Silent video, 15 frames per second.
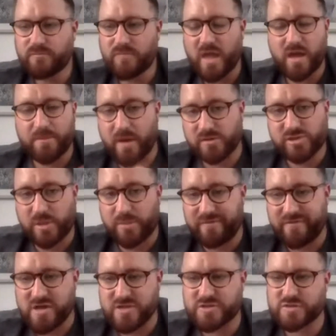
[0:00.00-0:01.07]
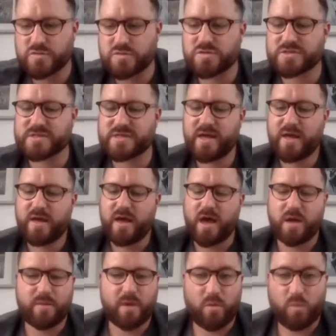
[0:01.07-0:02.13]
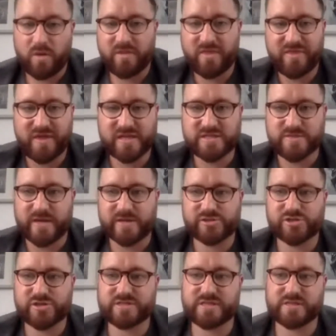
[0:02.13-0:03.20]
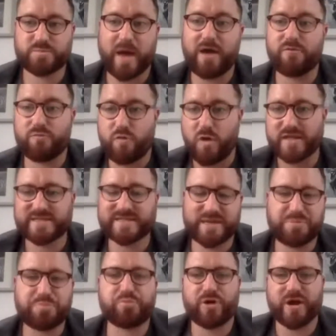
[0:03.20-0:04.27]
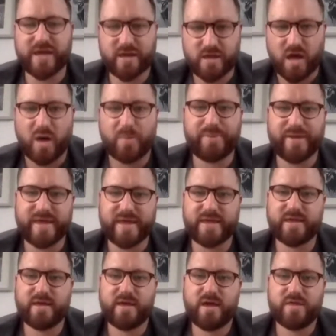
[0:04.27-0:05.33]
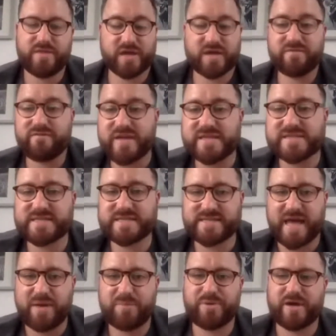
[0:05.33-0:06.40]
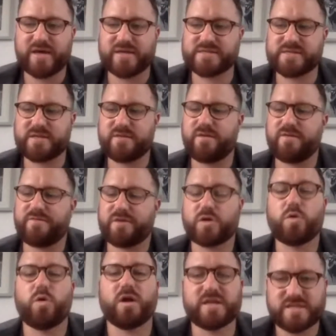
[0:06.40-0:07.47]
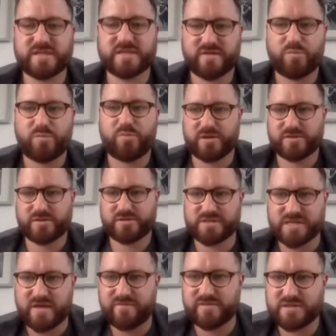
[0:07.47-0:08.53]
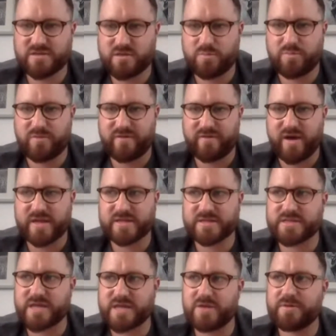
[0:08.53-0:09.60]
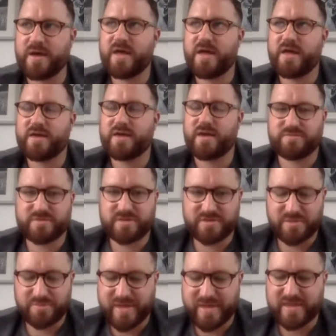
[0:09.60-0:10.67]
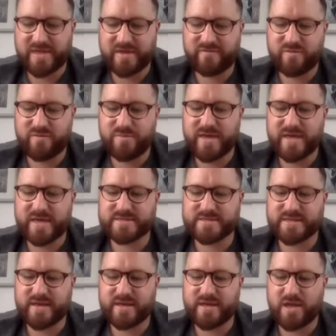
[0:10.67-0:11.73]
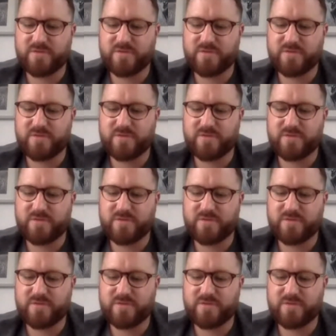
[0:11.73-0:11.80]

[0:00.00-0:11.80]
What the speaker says: on Shopify stores, and one of the things about trust is about writing brilliant copy that convinces that person that the quality of the product or service that you're providing. So the big thing for me is that